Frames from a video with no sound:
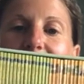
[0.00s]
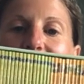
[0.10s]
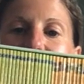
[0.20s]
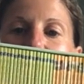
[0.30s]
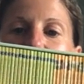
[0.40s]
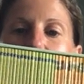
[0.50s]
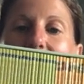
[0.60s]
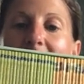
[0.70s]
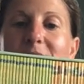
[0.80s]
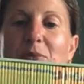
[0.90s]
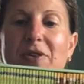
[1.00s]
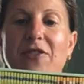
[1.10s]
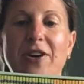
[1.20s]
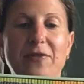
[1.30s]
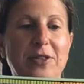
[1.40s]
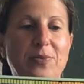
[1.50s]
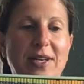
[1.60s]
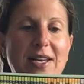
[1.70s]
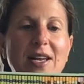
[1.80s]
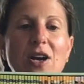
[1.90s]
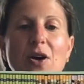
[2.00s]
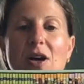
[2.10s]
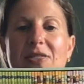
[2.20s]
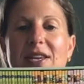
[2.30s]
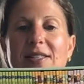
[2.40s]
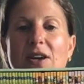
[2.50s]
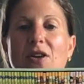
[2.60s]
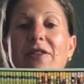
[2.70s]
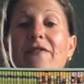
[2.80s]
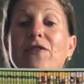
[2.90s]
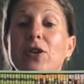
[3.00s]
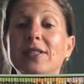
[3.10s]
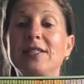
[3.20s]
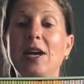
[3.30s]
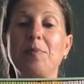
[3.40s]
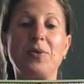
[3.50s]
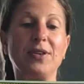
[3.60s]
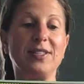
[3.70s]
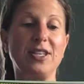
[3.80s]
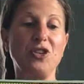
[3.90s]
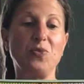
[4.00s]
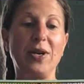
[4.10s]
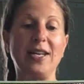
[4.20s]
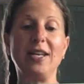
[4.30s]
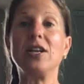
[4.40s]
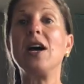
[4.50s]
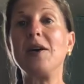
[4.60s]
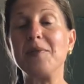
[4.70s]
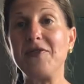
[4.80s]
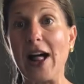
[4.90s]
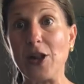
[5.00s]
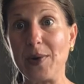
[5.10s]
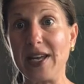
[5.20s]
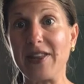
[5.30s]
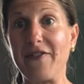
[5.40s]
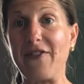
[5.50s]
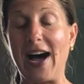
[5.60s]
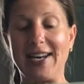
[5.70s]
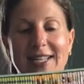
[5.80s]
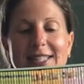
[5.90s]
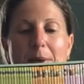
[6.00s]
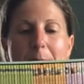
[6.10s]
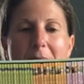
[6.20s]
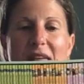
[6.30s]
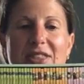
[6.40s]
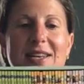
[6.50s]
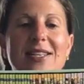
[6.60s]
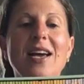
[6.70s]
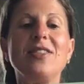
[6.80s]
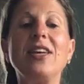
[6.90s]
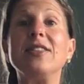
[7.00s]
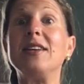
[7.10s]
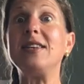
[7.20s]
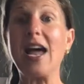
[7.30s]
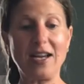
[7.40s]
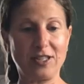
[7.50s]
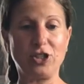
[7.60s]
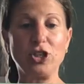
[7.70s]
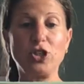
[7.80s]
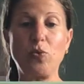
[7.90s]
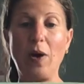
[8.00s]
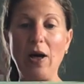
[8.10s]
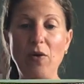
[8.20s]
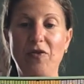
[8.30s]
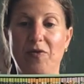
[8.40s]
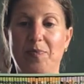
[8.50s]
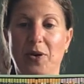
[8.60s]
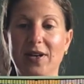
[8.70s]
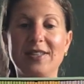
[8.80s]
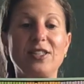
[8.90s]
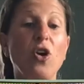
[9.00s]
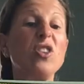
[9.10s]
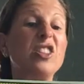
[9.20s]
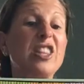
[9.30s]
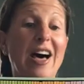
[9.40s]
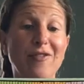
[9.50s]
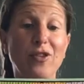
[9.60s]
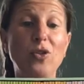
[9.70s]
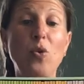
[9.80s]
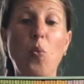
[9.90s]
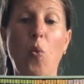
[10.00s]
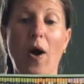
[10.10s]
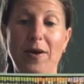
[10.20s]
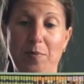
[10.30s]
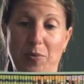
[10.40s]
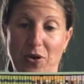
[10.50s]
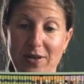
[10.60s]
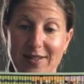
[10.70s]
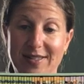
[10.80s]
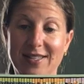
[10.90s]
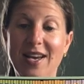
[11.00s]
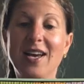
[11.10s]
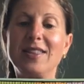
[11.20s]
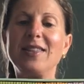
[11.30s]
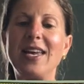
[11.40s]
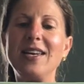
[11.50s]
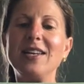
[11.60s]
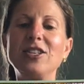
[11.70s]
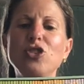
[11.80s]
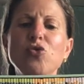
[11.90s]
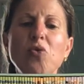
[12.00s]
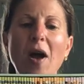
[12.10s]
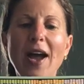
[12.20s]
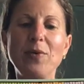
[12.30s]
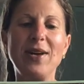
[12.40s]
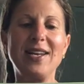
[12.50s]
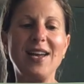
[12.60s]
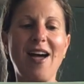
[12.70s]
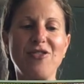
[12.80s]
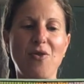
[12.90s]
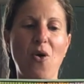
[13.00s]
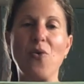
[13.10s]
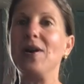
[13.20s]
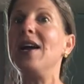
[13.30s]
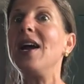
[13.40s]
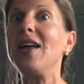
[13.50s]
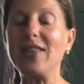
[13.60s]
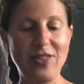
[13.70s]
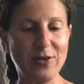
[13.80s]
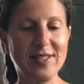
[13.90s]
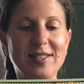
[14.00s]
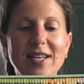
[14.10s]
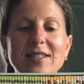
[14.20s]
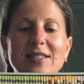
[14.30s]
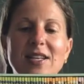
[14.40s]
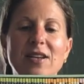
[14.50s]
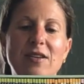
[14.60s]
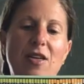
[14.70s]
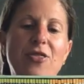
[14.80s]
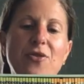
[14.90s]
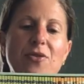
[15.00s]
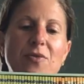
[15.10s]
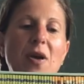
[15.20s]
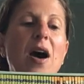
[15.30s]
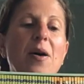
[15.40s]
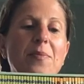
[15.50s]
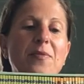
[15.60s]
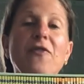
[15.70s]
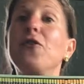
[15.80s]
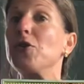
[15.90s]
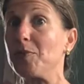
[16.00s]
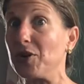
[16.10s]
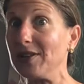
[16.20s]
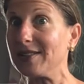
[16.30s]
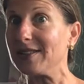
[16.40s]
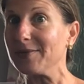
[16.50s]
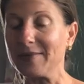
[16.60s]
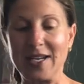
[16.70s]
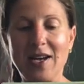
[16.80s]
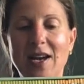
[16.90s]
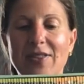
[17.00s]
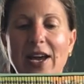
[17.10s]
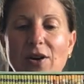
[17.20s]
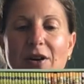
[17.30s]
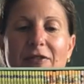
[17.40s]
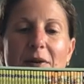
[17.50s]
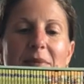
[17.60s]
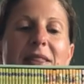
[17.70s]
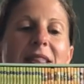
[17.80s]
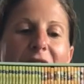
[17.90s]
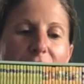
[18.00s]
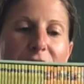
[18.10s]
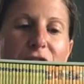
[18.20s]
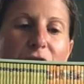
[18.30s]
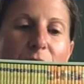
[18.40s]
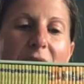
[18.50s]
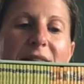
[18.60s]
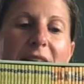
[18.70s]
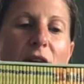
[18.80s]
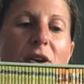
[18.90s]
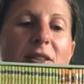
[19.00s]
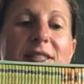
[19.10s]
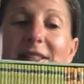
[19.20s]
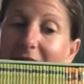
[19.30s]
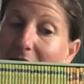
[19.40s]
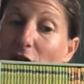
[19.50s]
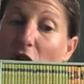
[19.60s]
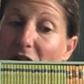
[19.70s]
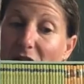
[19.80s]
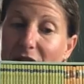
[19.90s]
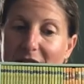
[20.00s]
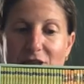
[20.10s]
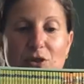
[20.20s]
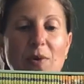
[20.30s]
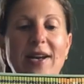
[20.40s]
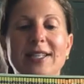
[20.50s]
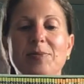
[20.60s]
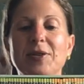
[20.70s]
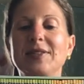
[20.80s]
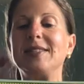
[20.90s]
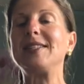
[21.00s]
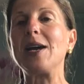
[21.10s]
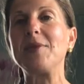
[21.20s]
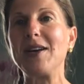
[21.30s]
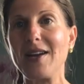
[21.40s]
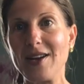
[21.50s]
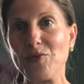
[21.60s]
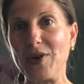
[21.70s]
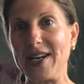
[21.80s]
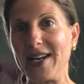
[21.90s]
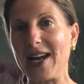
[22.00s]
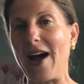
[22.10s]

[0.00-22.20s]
taken from the Usborne Very First Reading. These are the first step books in reading following the phonics method. Then the next 12 books are level 1 books that they can try reading on their own. And then there's 16 further books that are from level 2, and they are slightly longer and they're ready to build stamina and reading